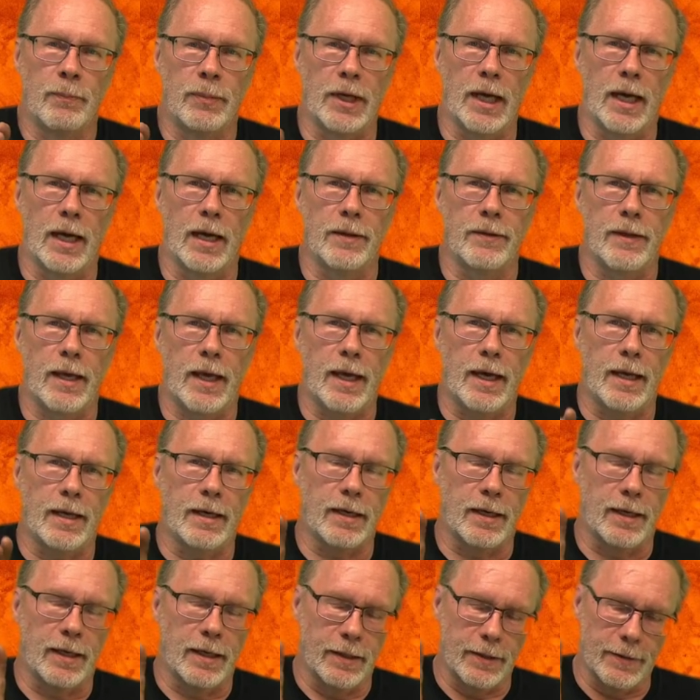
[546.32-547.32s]
Beyond
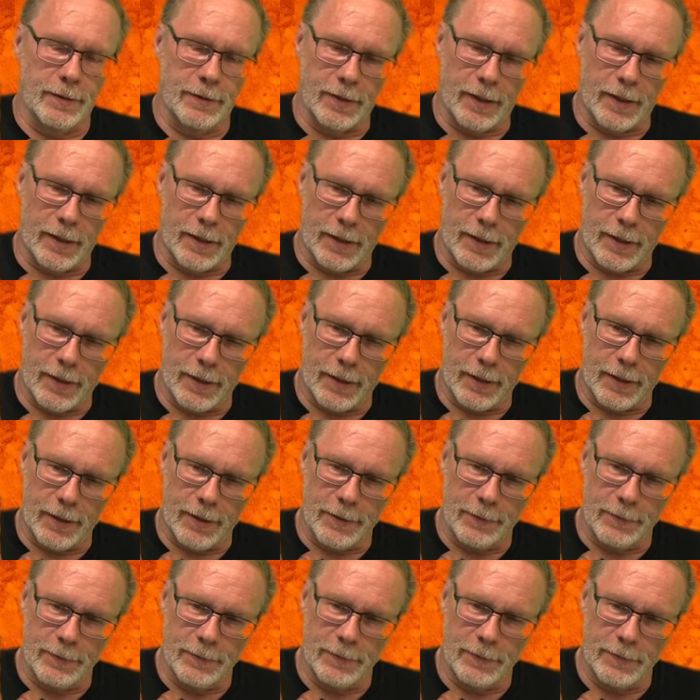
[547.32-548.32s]
that,
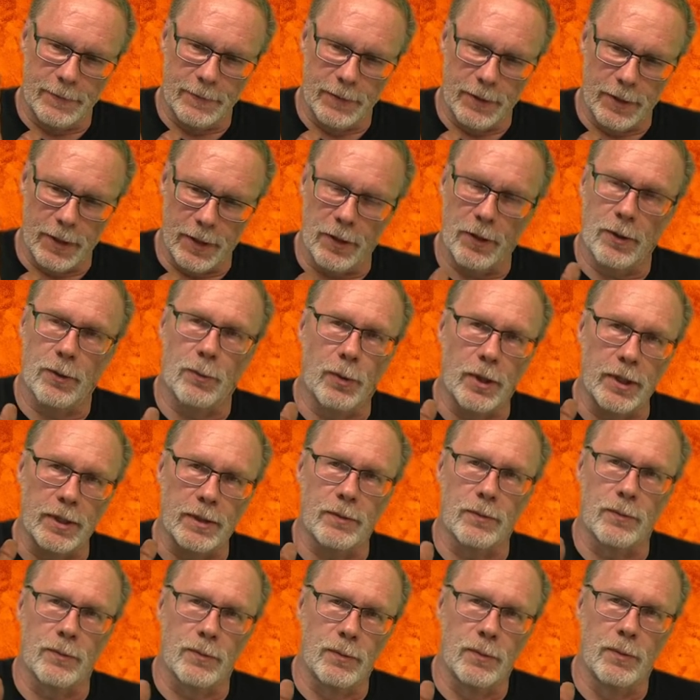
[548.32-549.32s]
you know,
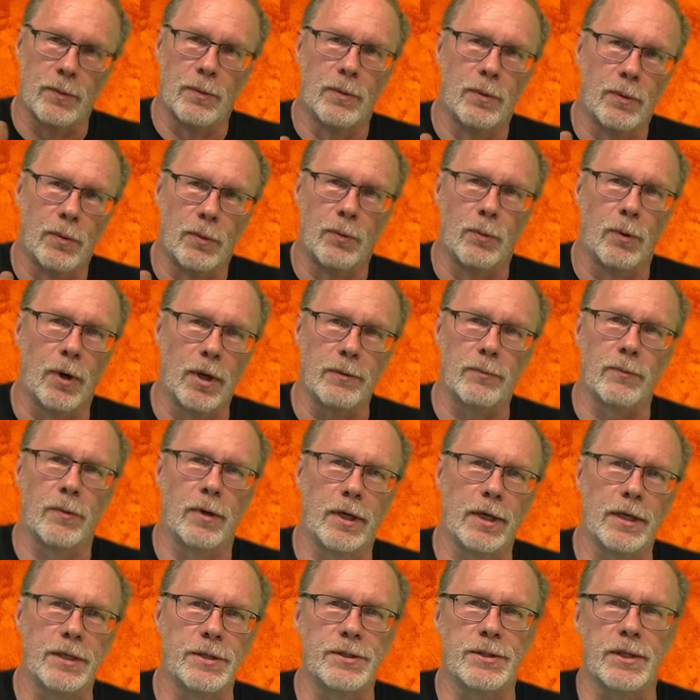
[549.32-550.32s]
what
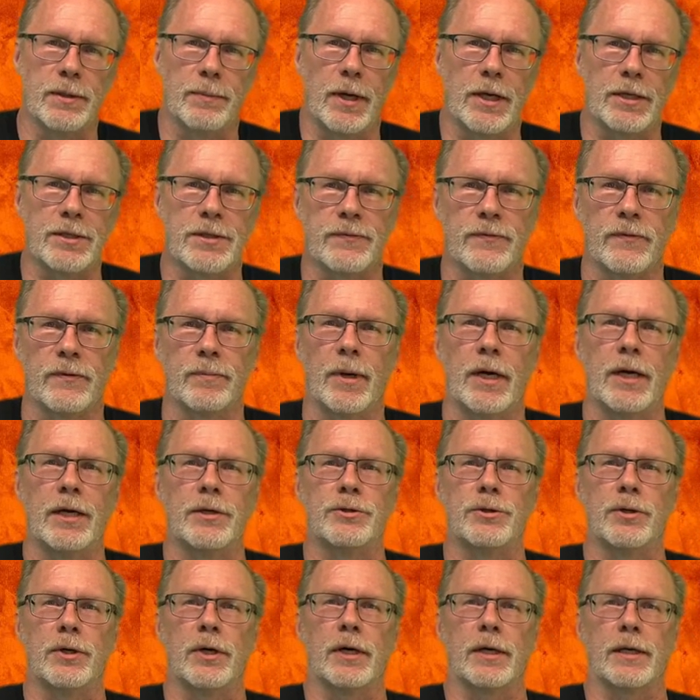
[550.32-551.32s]
one is the best for my
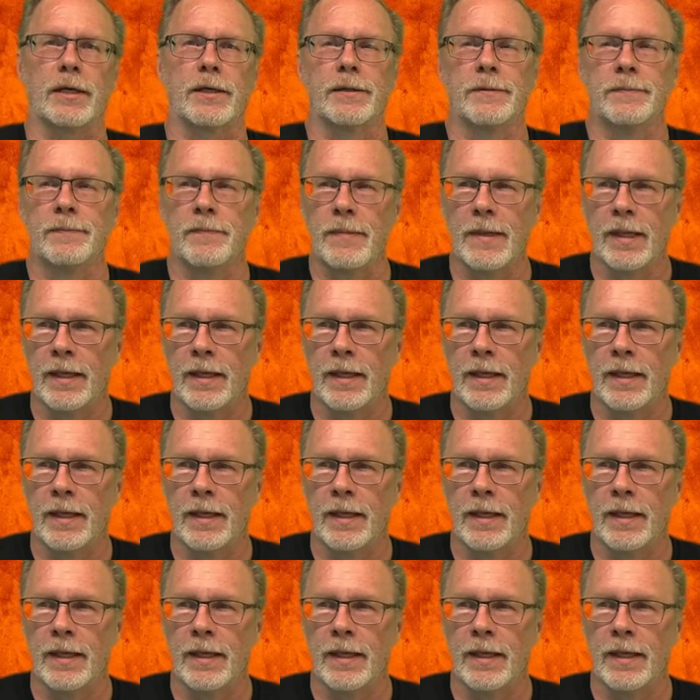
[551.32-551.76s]
truck?